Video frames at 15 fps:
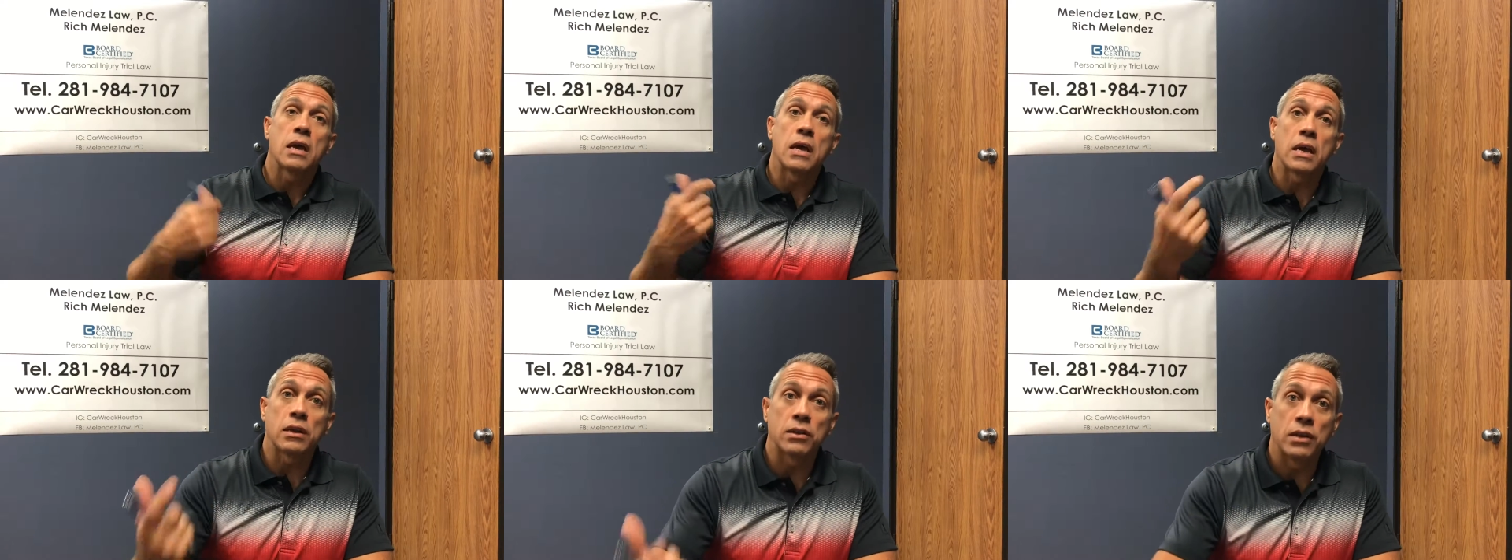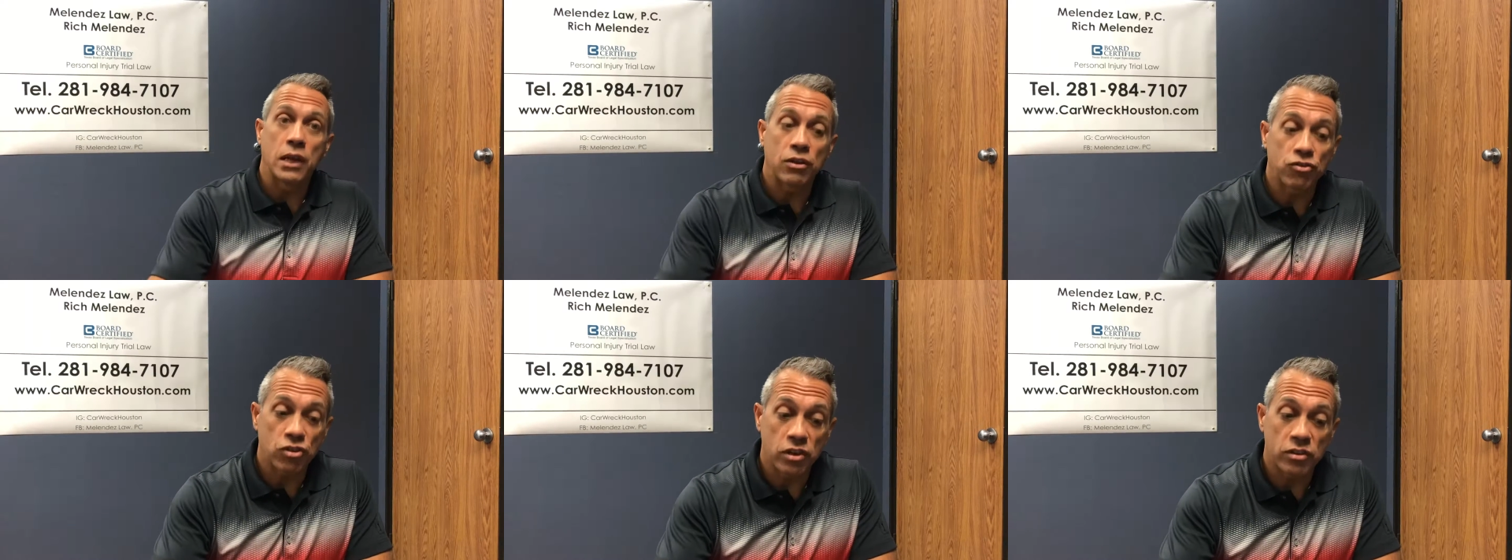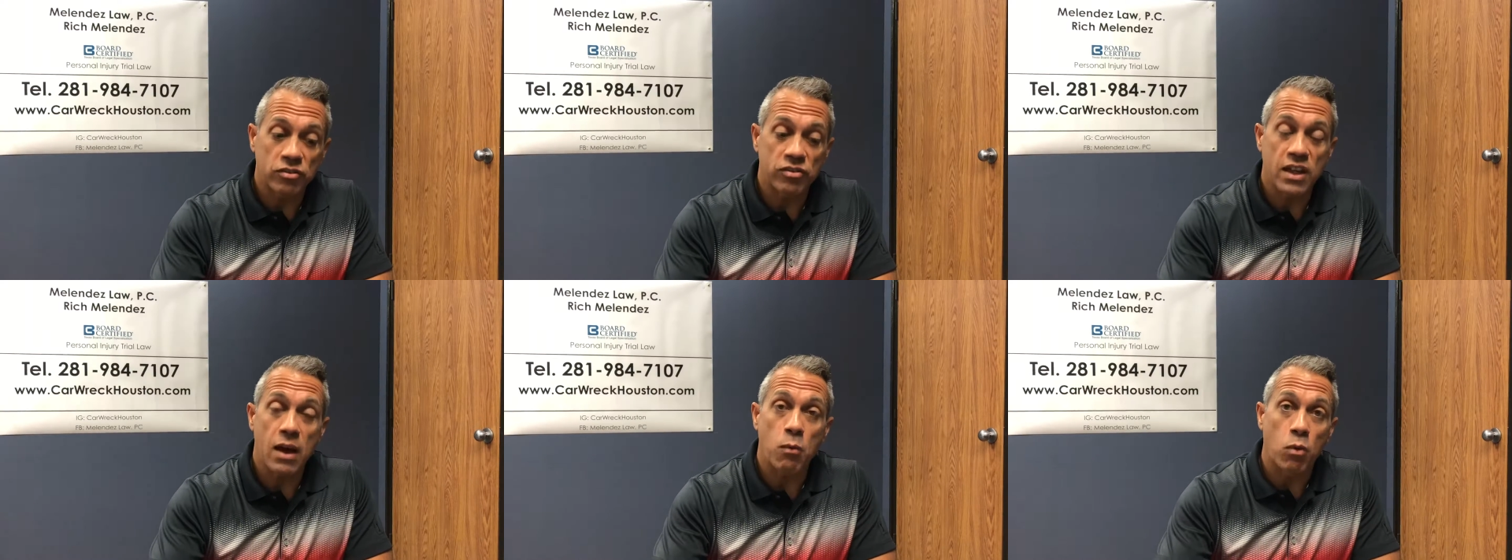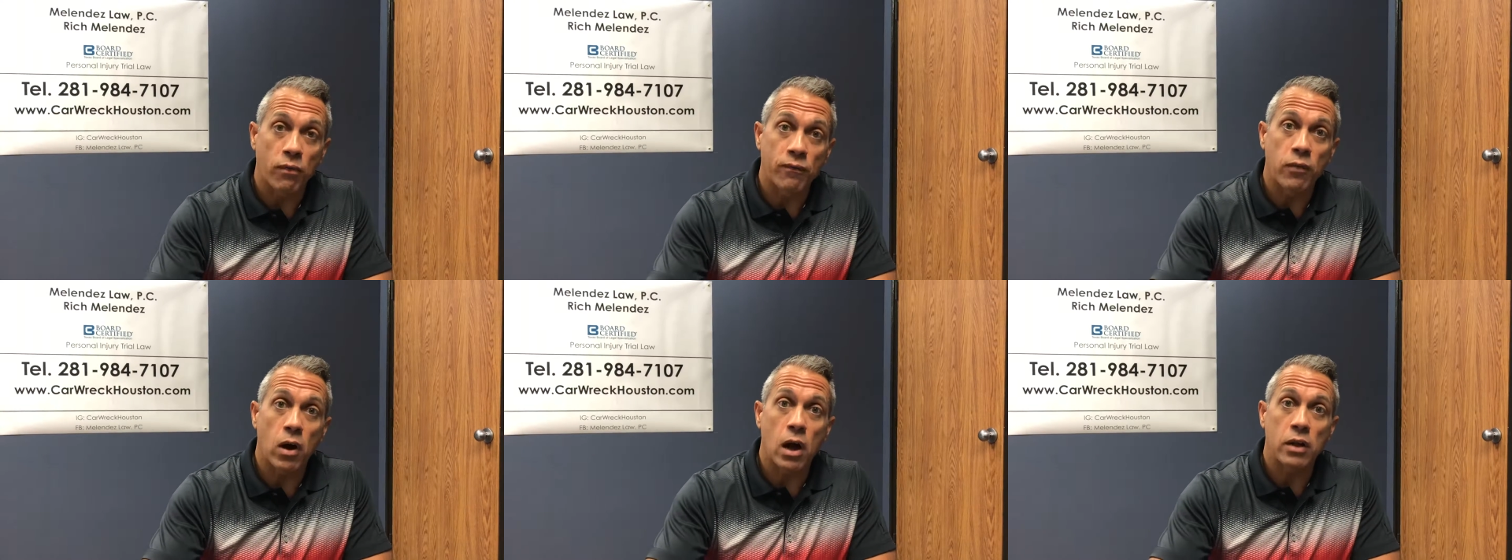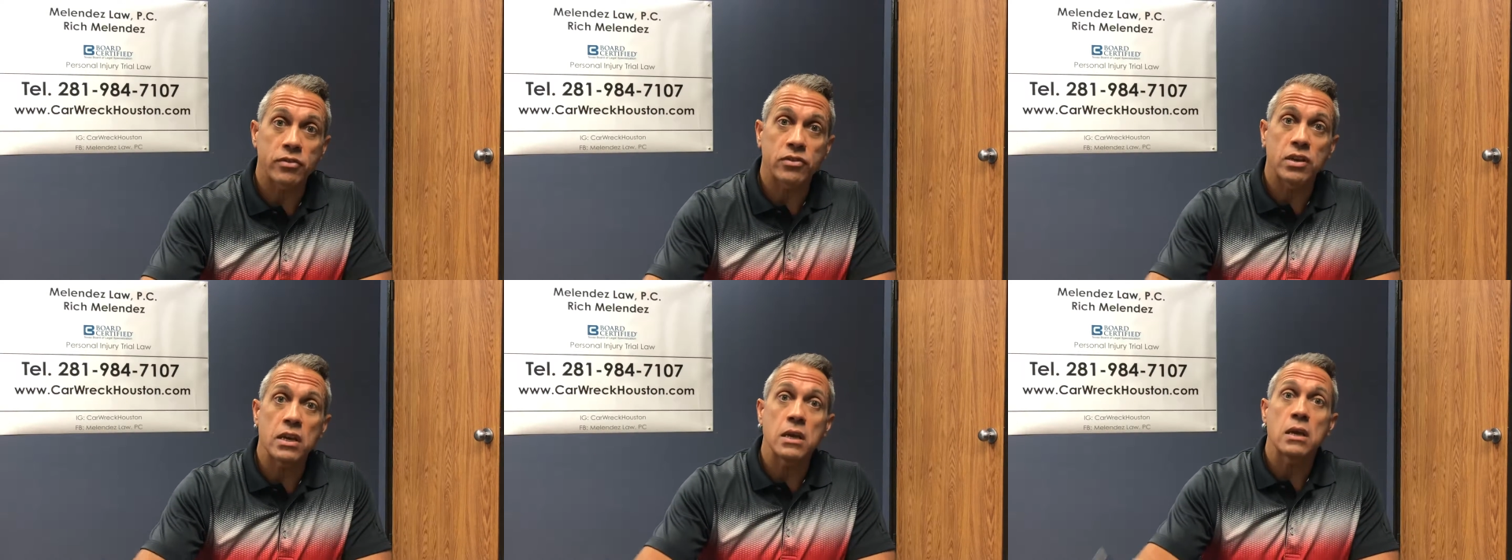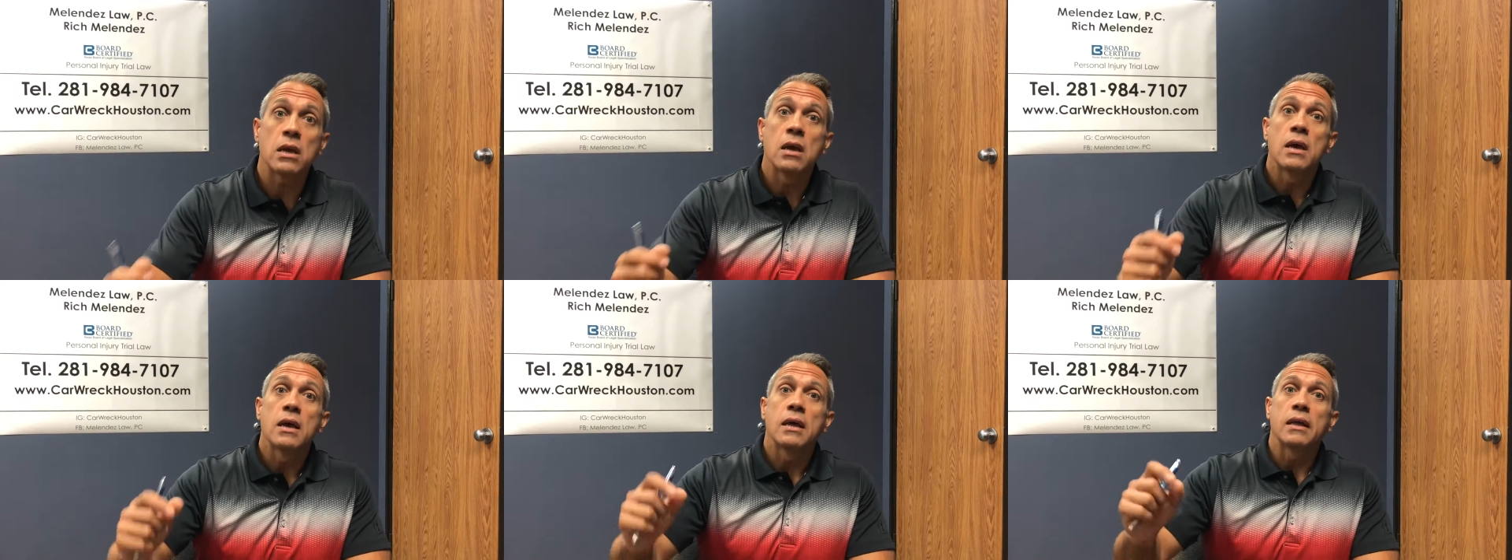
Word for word: ignitions that were faulty,